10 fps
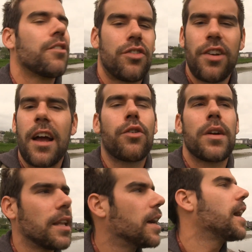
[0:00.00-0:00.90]

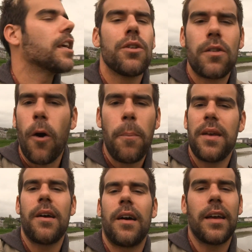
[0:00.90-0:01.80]
Shangri-La,
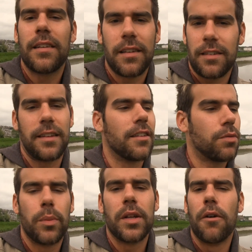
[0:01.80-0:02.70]
utopia
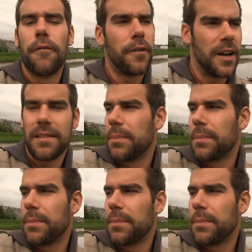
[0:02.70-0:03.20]
existence where we don't fight.